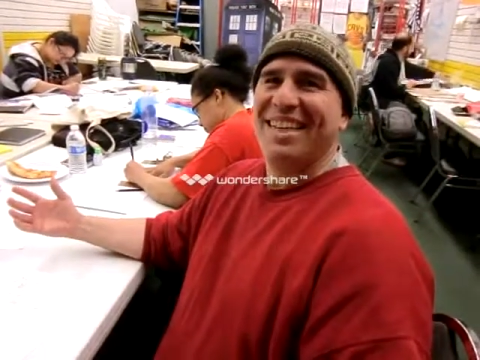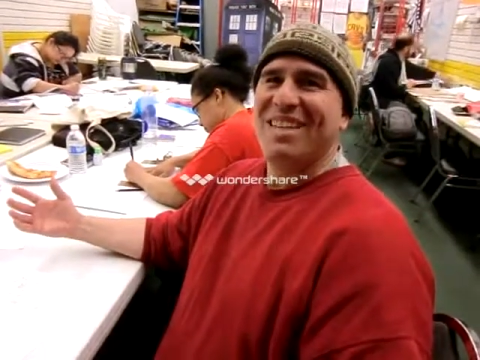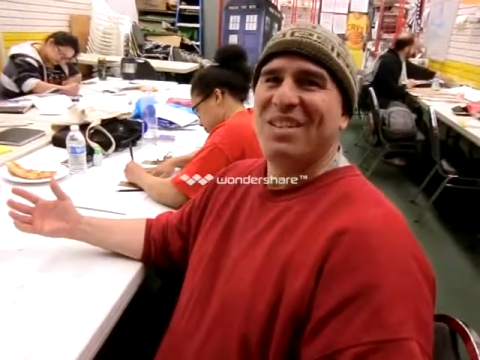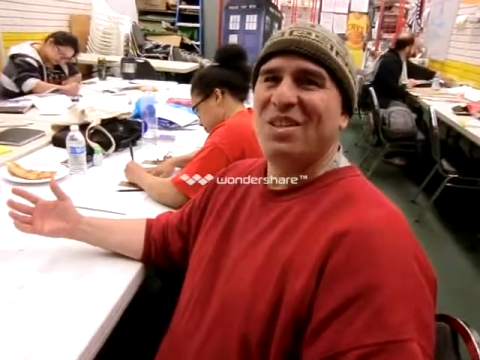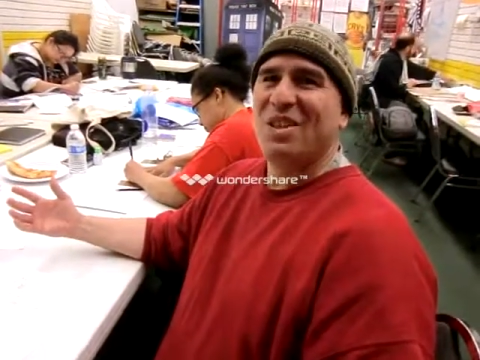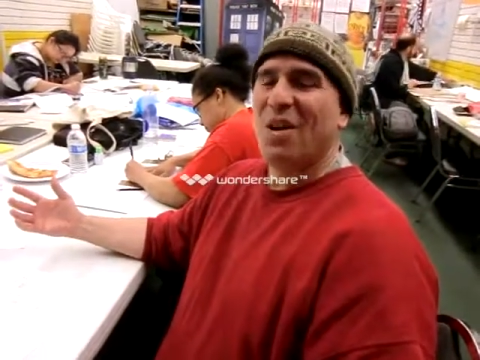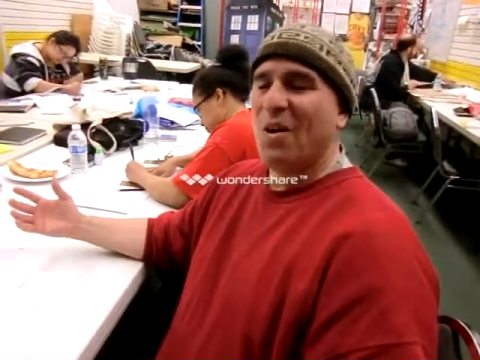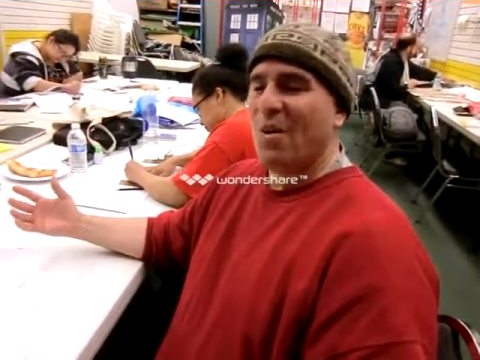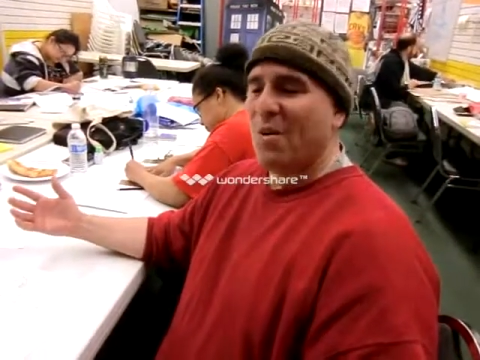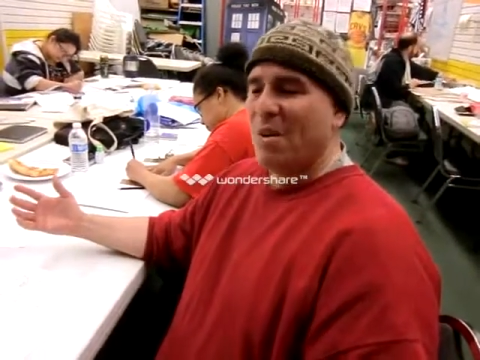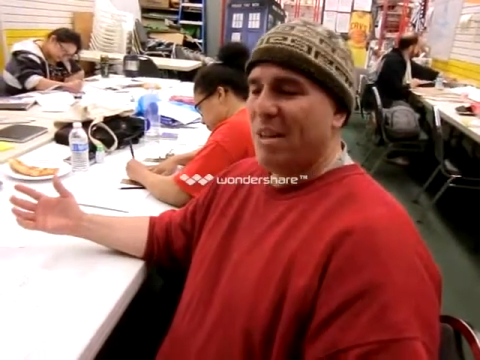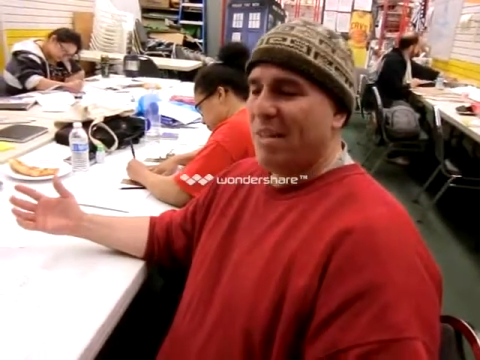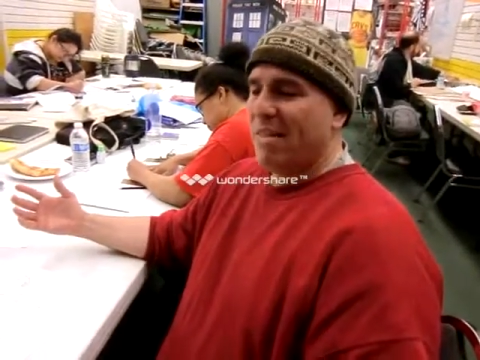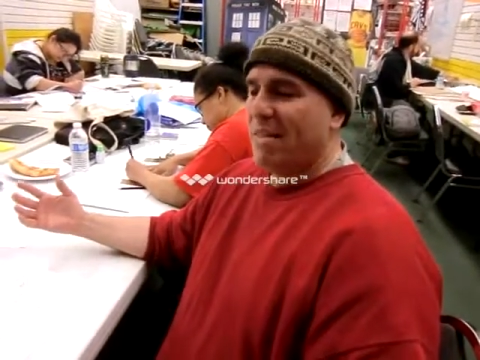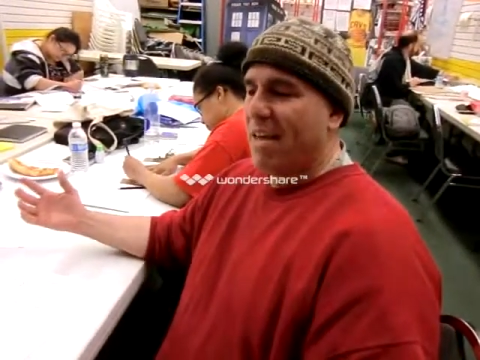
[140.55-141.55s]
So
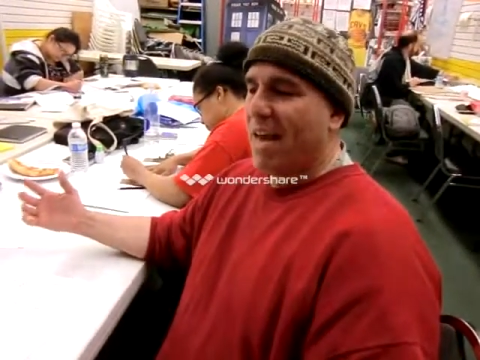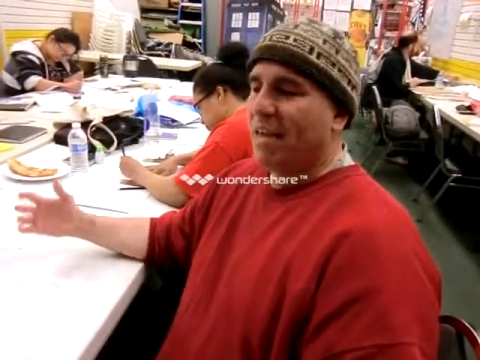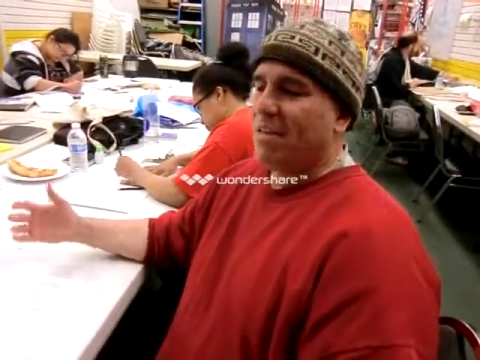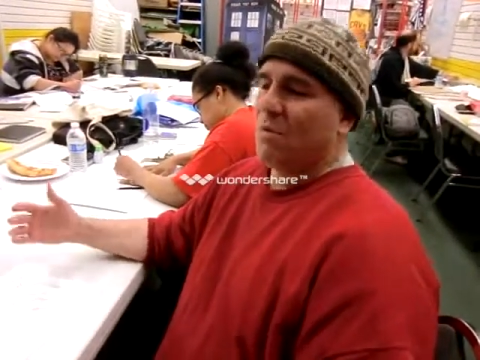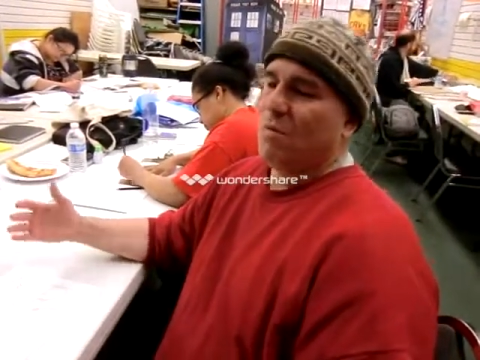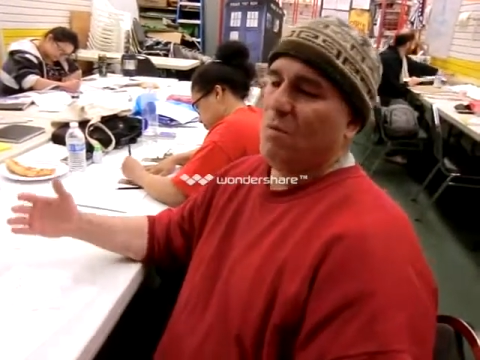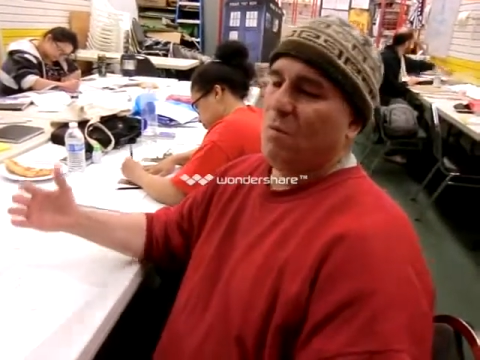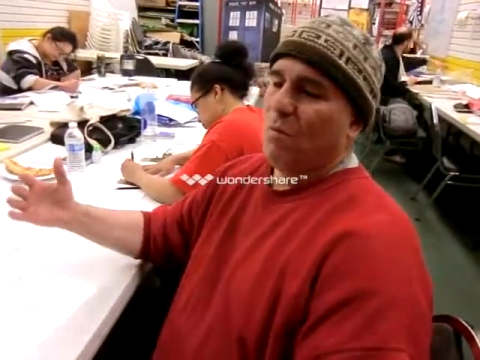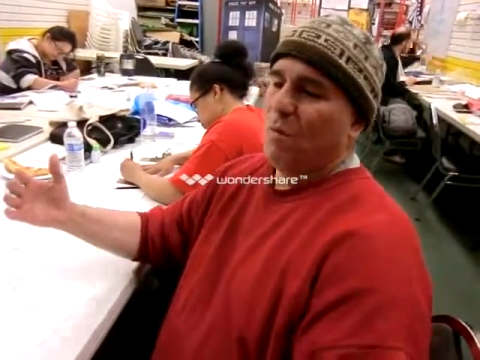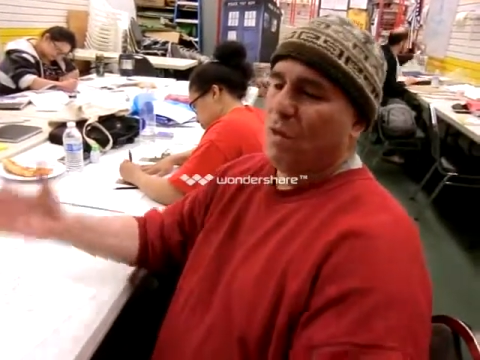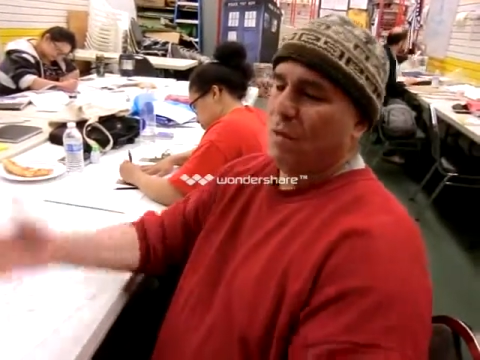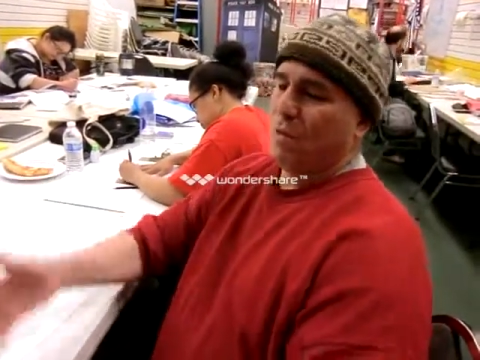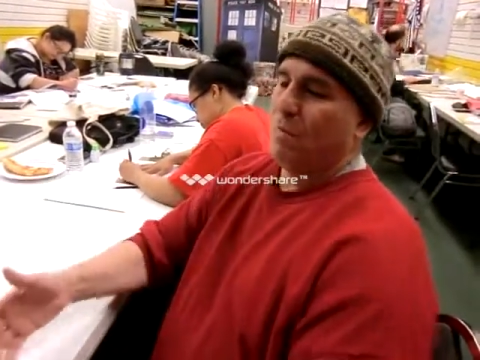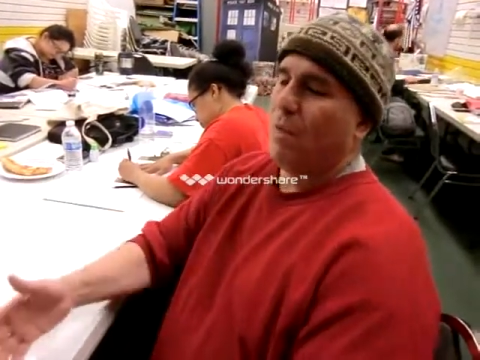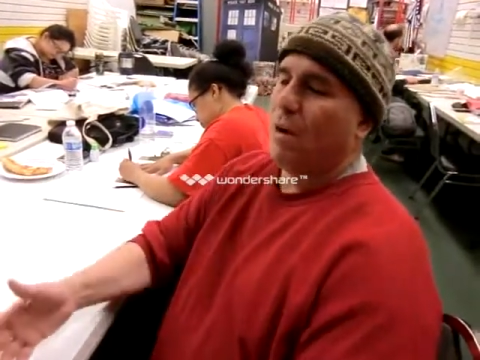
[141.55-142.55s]
that's what
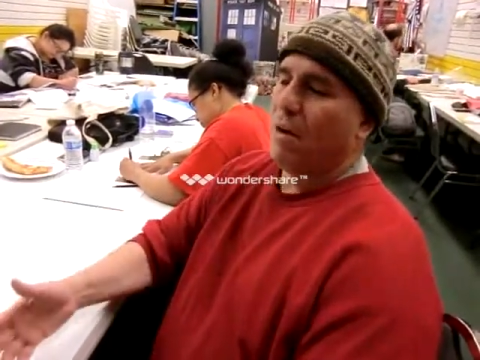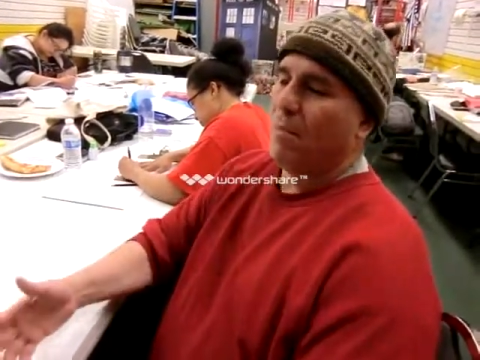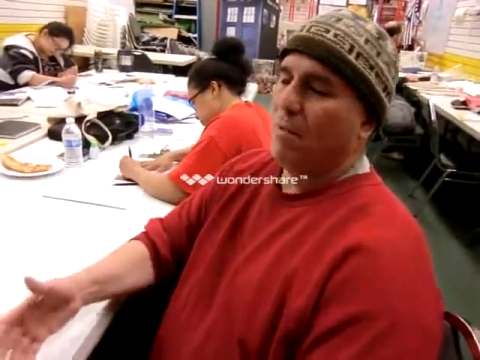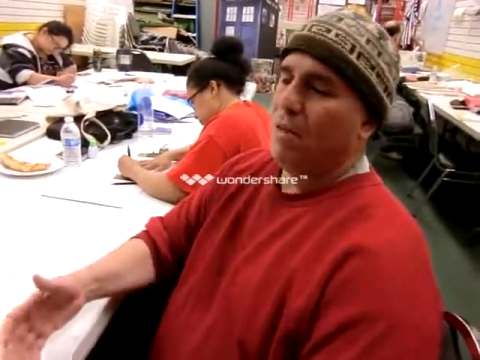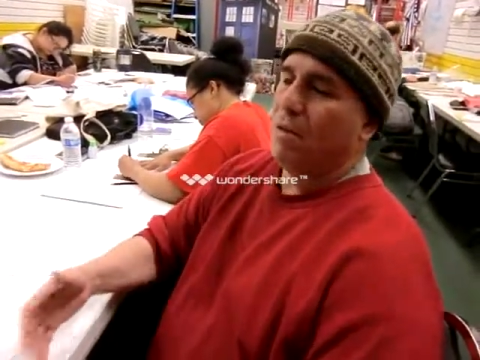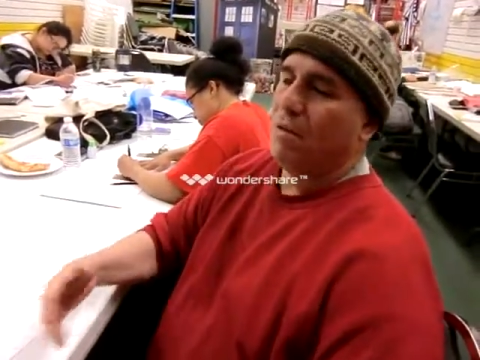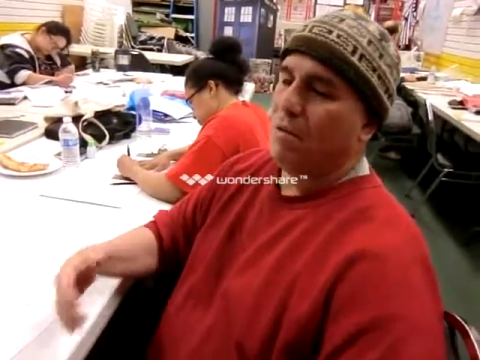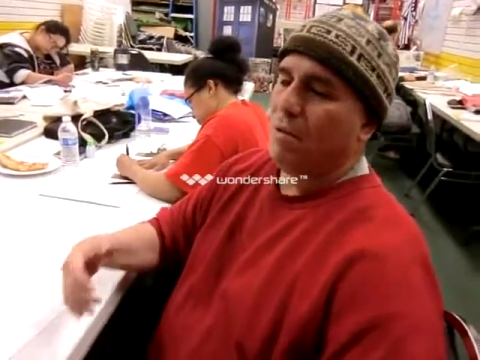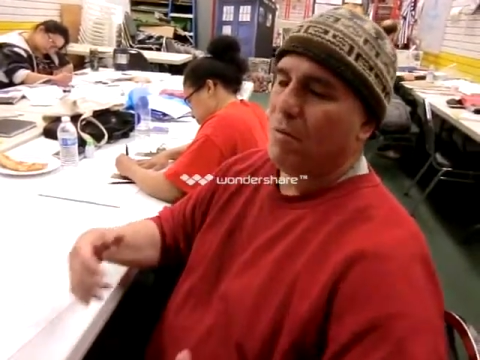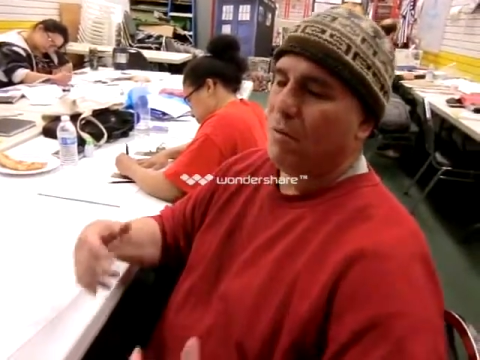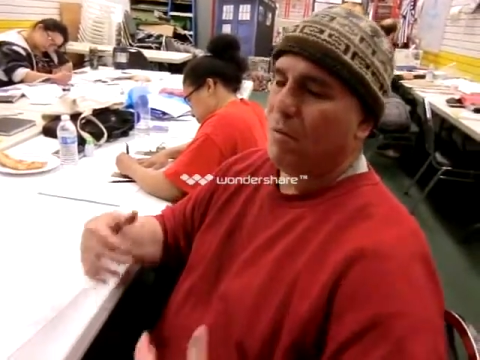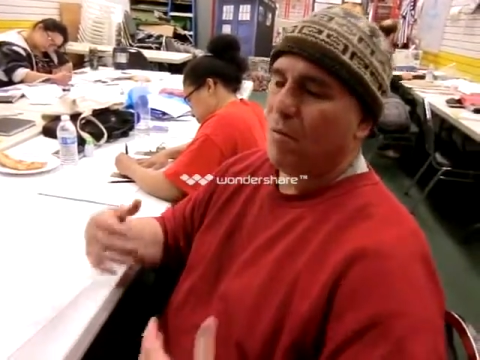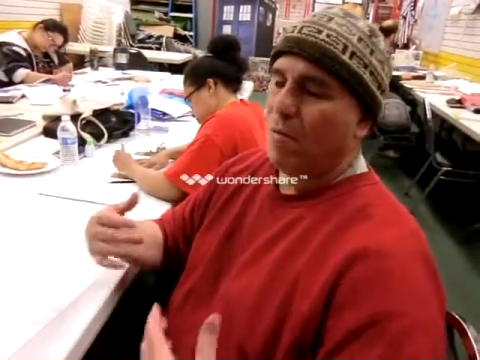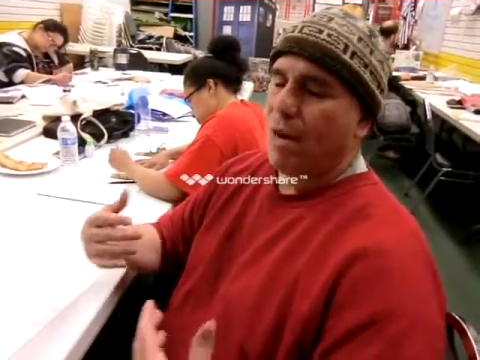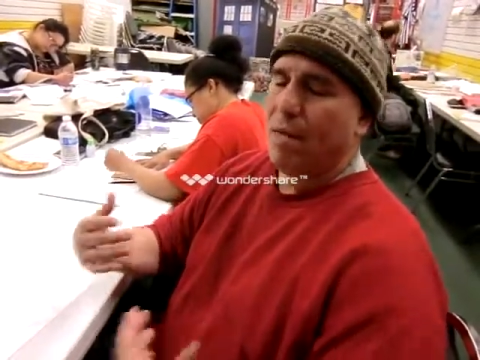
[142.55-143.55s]
inspired me to
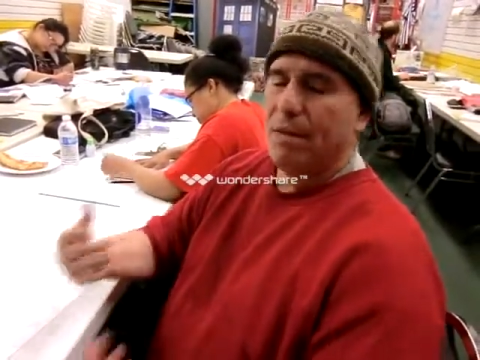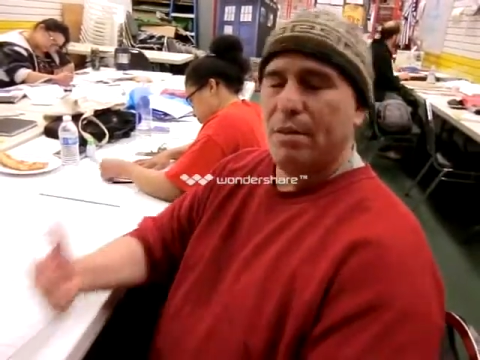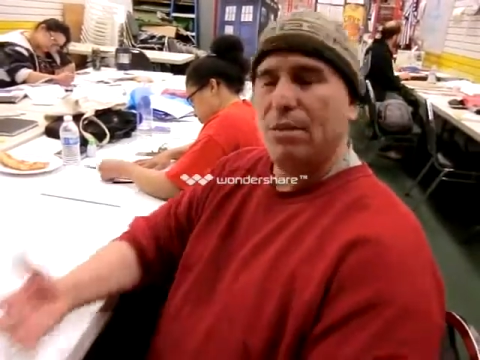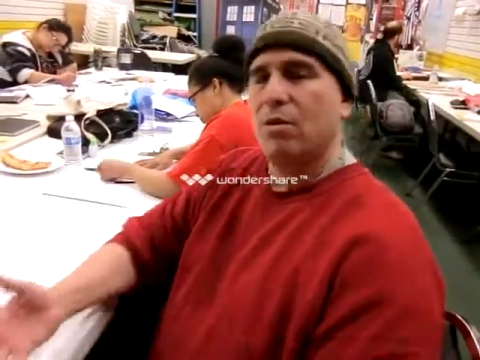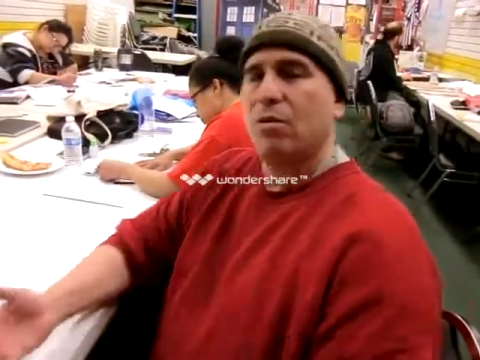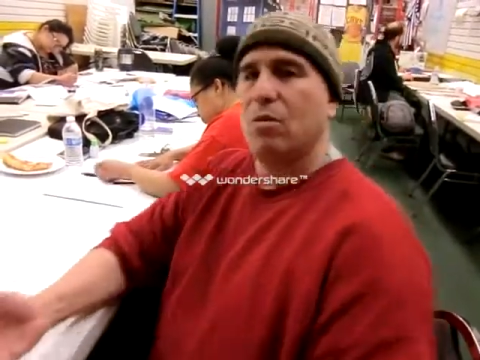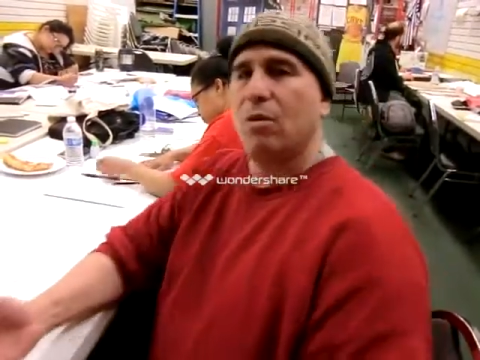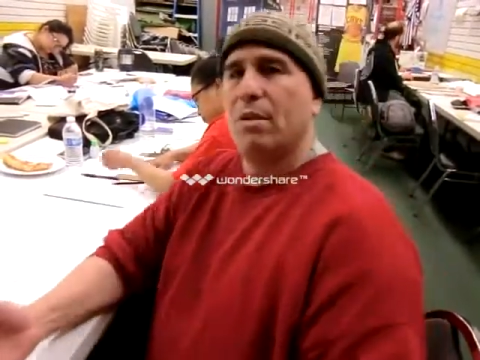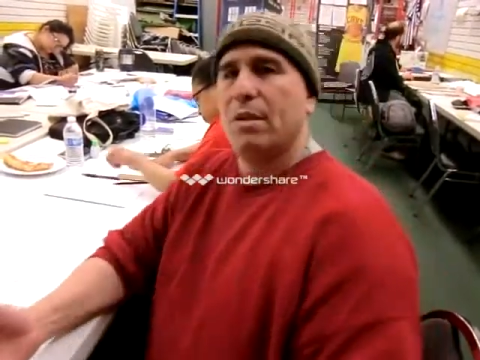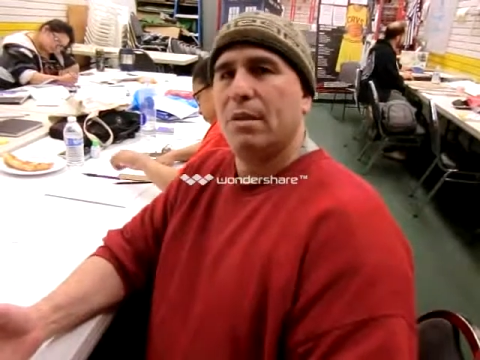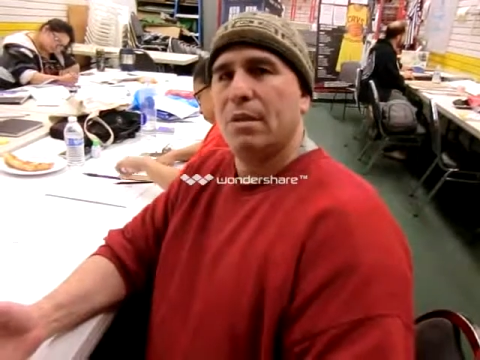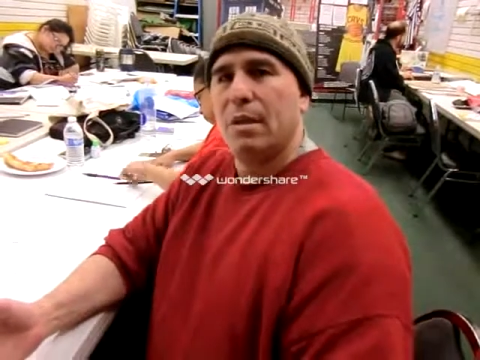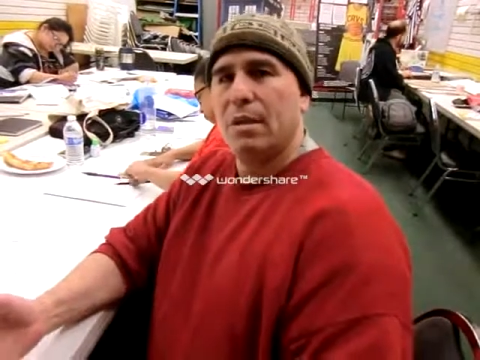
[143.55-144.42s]
write these stories,